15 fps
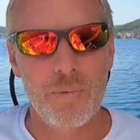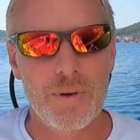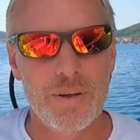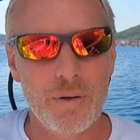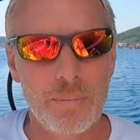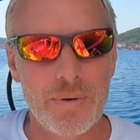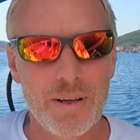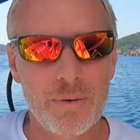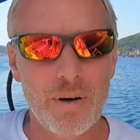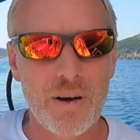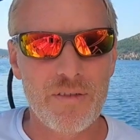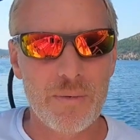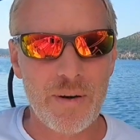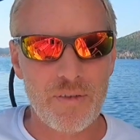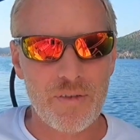We normally
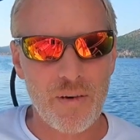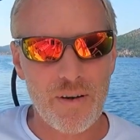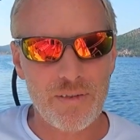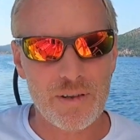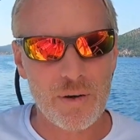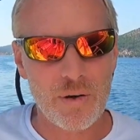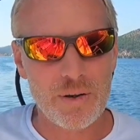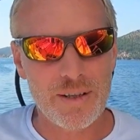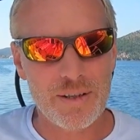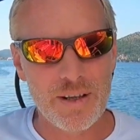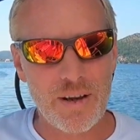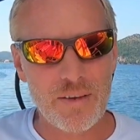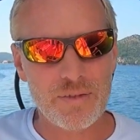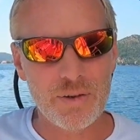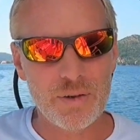arrive about 5 o'clock in the
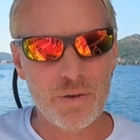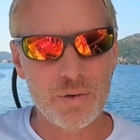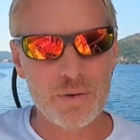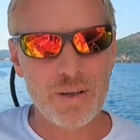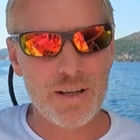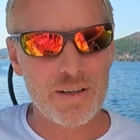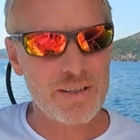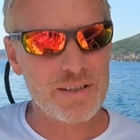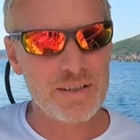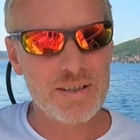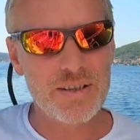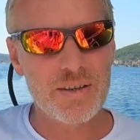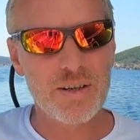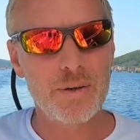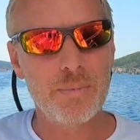afternoon, and this is
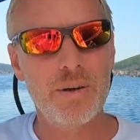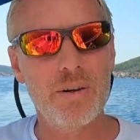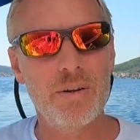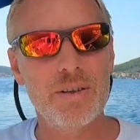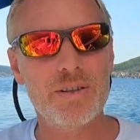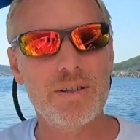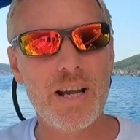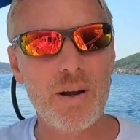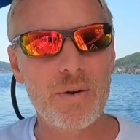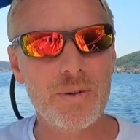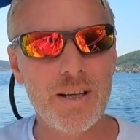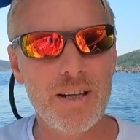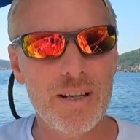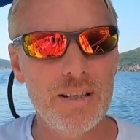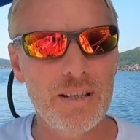either going to be on a town
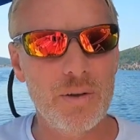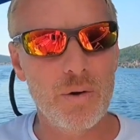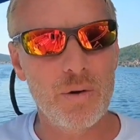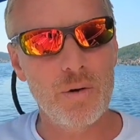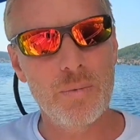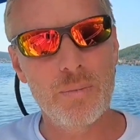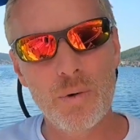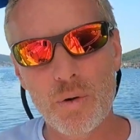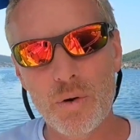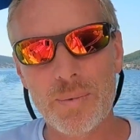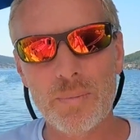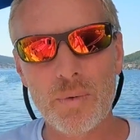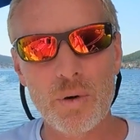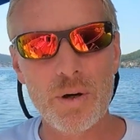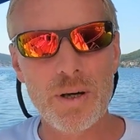quay or a
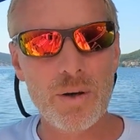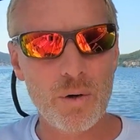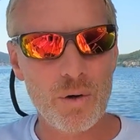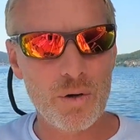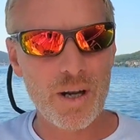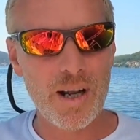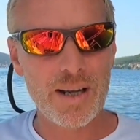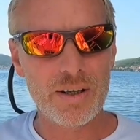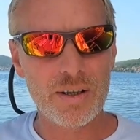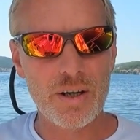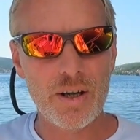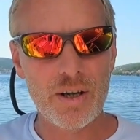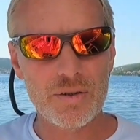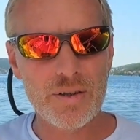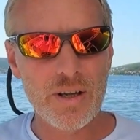mooring buoy or an
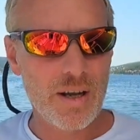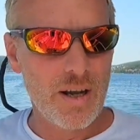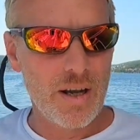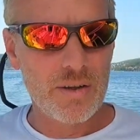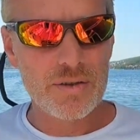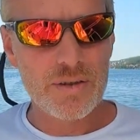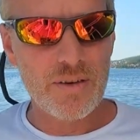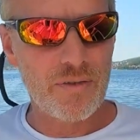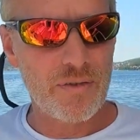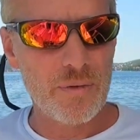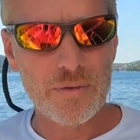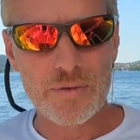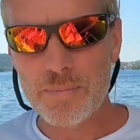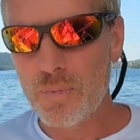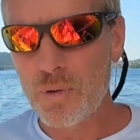anchor.
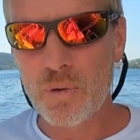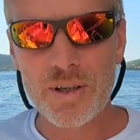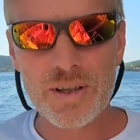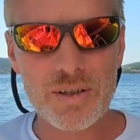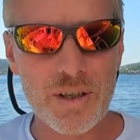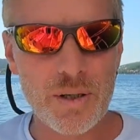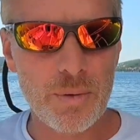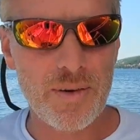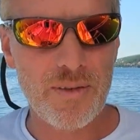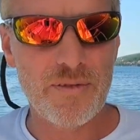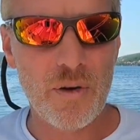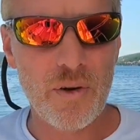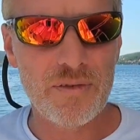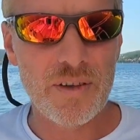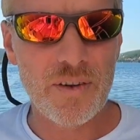Different moorings are going to
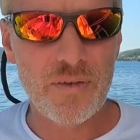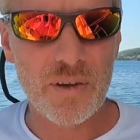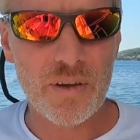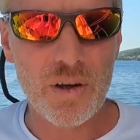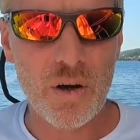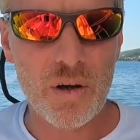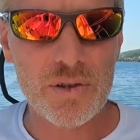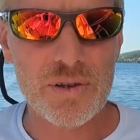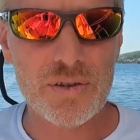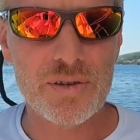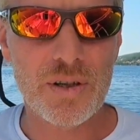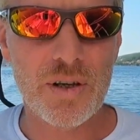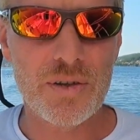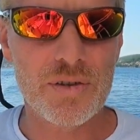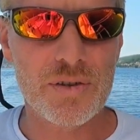involve different
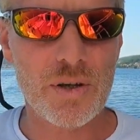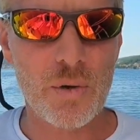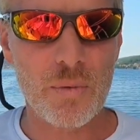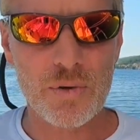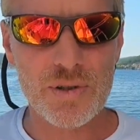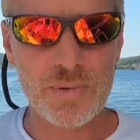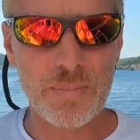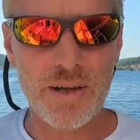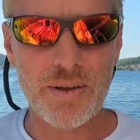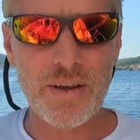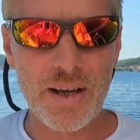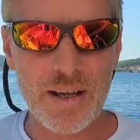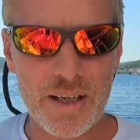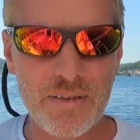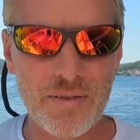costs, and so we'll split
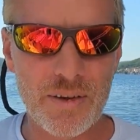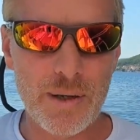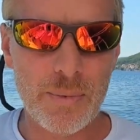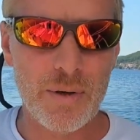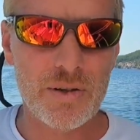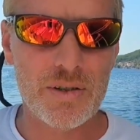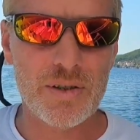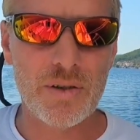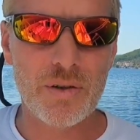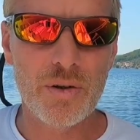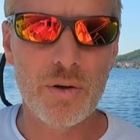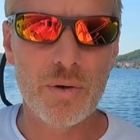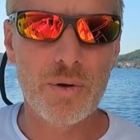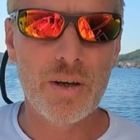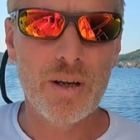that evenly amongst the
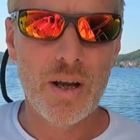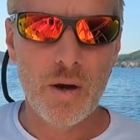crew.